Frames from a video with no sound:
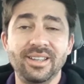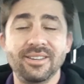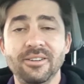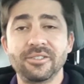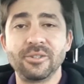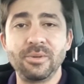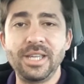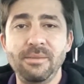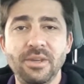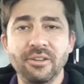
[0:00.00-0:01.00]
Also,
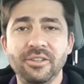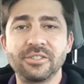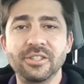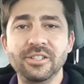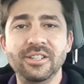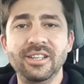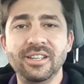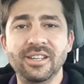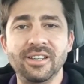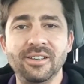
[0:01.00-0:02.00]
email is good,
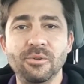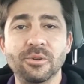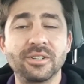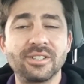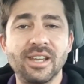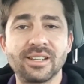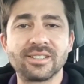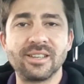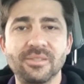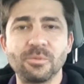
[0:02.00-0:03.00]
or
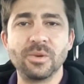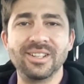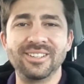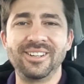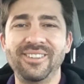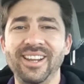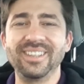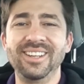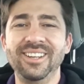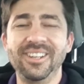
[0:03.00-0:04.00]
text as well. All right,
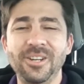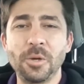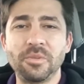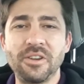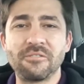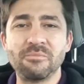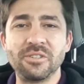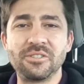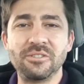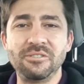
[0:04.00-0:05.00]
hope to hear from you
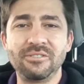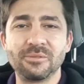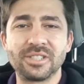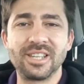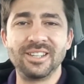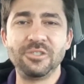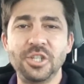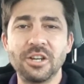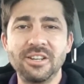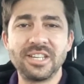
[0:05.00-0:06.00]
soon. Once again,
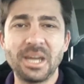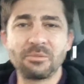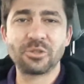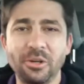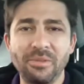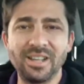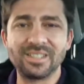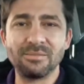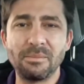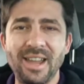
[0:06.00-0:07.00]
Jerry, Capistrano
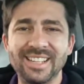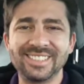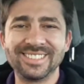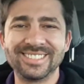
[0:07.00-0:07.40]
Mazda. Bye-bye.